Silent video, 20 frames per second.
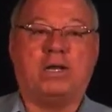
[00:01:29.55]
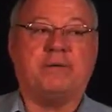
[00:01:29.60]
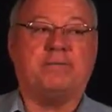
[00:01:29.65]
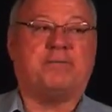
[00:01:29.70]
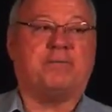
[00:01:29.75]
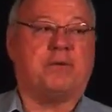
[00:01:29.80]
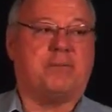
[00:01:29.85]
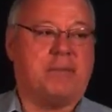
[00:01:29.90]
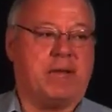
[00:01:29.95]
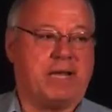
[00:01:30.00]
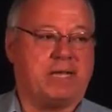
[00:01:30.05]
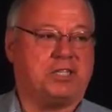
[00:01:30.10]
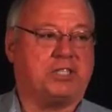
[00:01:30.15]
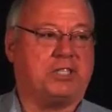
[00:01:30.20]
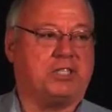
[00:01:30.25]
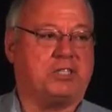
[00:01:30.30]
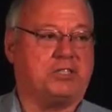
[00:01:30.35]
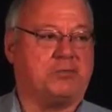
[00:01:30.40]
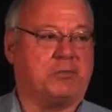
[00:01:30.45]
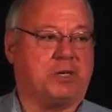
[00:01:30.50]

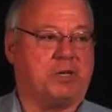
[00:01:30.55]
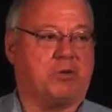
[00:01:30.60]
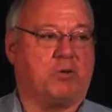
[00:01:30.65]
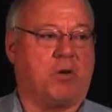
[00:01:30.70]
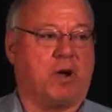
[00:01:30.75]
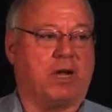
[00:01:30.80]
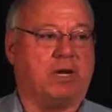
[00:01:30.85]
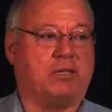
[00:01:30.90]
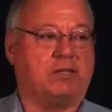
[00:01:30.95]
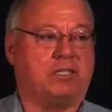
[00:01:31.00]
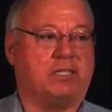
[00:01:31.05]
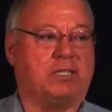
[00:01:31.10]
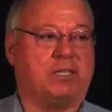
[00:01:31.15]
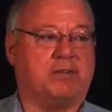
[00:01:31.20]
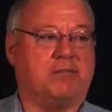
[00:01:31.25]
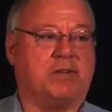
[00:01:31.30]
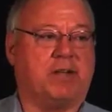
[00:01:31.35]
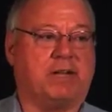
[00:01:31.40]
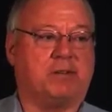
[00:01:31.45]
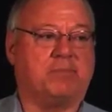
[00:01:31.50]
information is required to
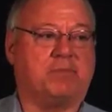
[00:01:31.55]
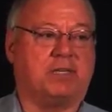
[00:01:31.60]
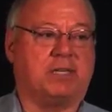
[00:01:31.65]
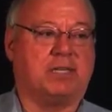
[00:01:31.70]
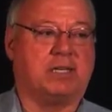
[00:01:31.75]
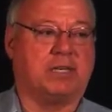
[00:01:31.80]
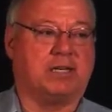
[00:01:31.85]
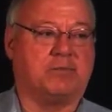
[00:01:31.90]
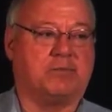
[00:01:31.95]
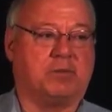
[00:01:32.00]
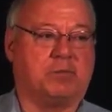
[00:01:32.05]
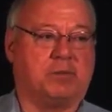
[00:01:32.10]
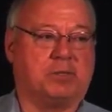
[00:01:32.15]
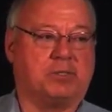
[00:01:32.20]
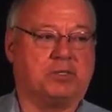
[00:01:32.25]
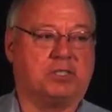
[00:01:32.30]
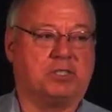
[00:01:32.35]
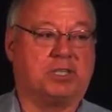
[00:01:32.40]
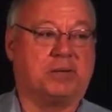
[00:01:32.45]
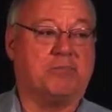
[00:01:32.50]
develop the
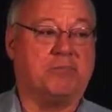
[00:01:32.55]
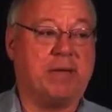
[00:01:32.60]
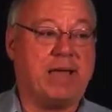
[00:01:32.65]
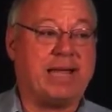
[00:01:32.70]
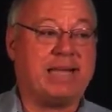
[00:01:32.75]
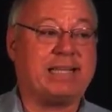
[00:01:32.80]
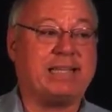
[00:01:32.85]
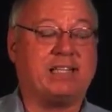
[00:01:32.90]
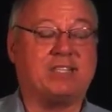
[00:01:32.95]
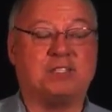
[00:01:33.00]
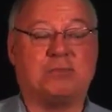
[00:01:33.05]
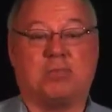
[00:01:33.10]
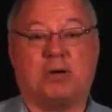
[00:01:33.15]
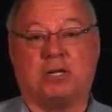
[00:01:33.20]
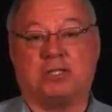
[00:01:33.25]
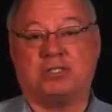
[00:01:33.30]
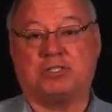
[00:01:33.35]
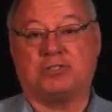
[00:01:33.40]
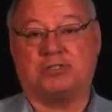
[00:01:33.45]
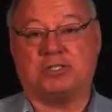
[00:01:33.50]
deliverables to make the
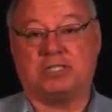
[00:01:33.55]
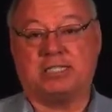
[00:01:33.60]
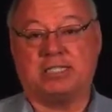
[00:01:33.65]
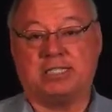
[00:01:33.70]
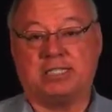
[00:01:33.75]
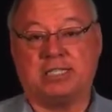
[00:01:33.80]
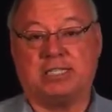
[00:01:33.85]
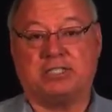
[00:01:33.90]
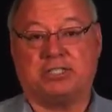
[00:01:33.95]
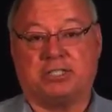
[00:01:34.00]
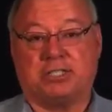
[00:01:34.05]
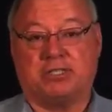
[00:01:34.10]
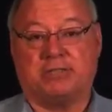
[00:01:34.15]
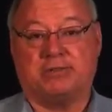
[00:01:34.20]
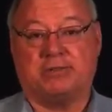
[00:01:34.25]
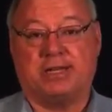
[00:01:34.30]
sponsor's decision?